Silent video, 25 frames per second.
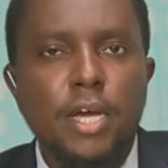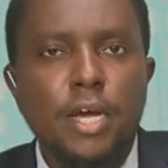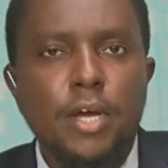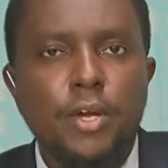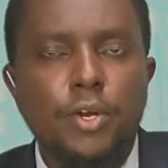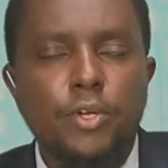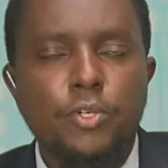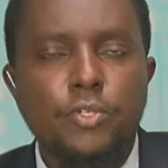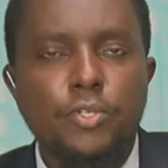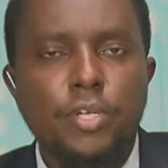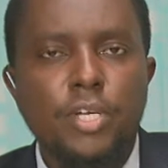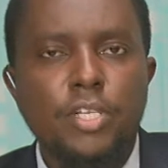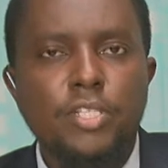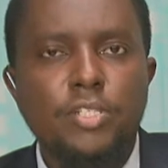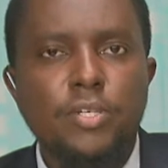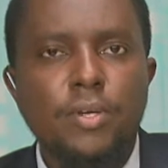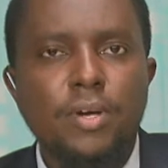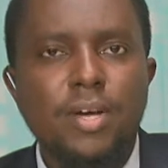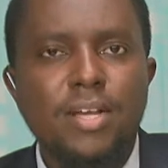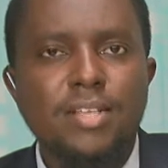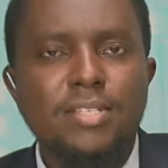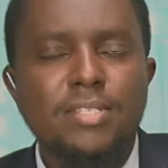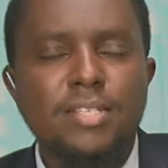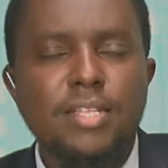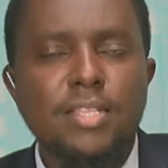And also, as you
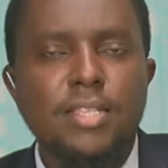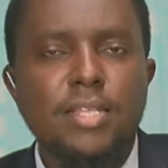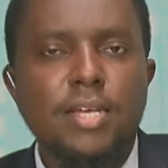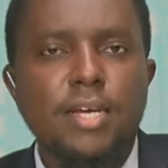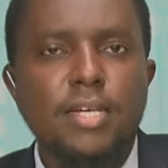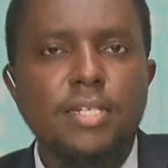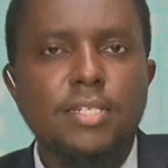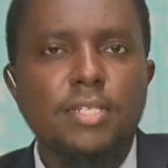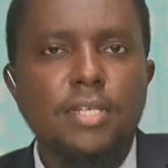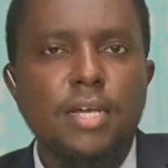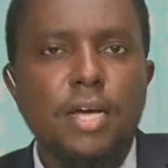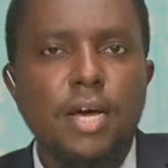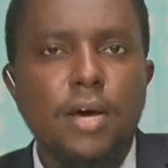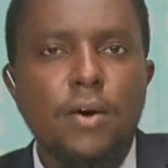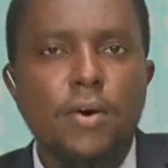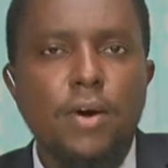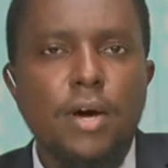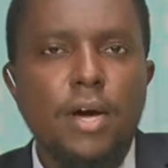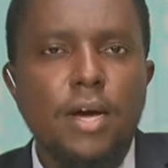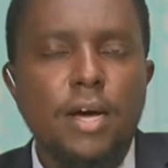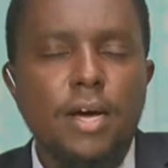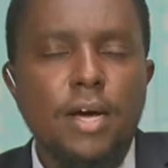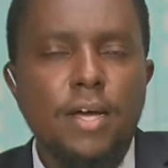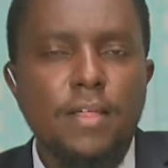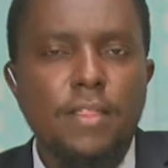answer that, how
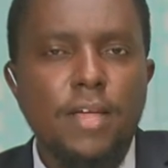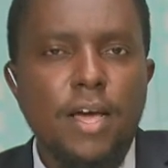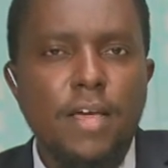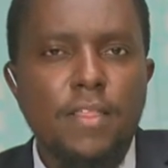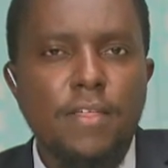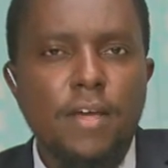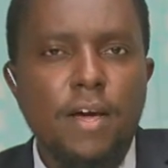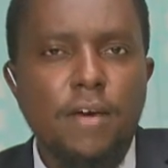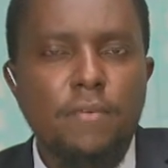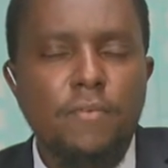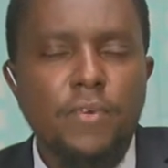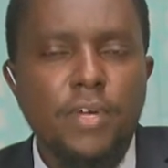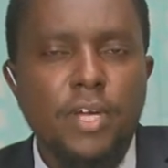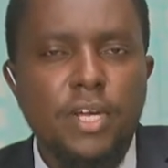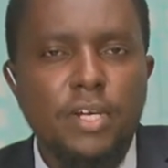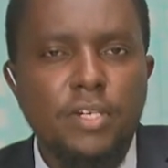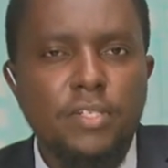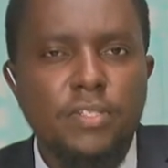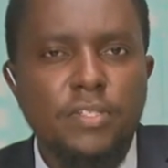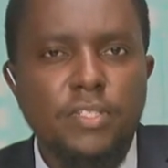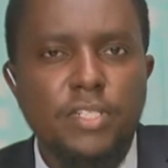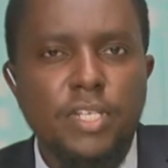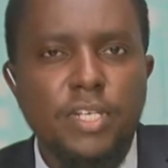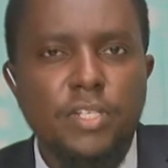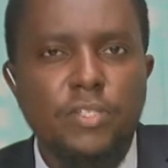are other African
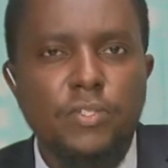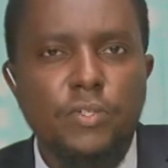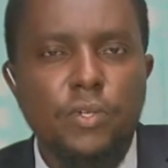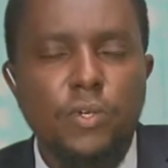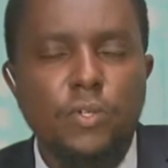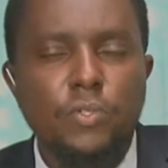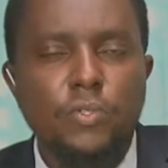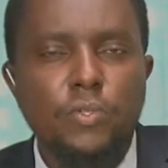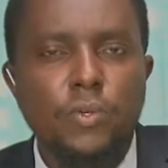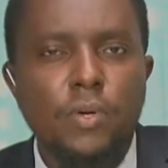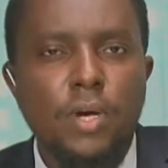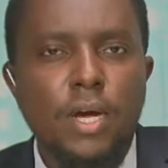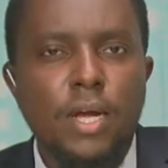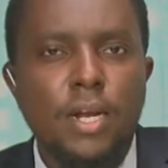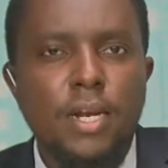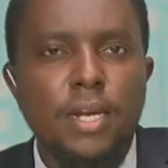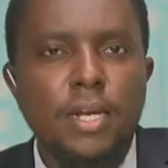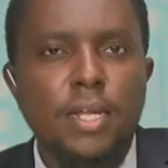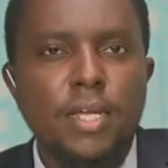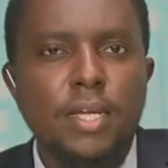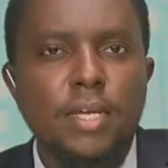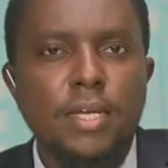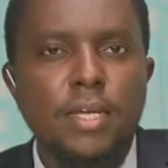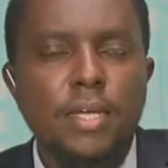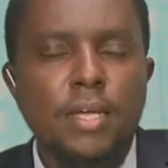states also
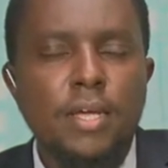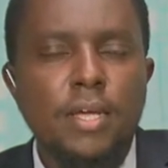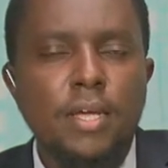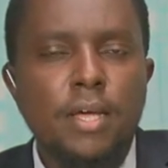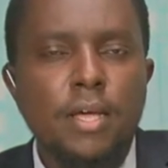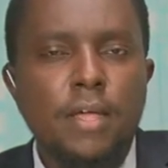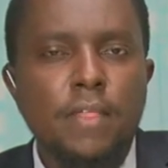handling?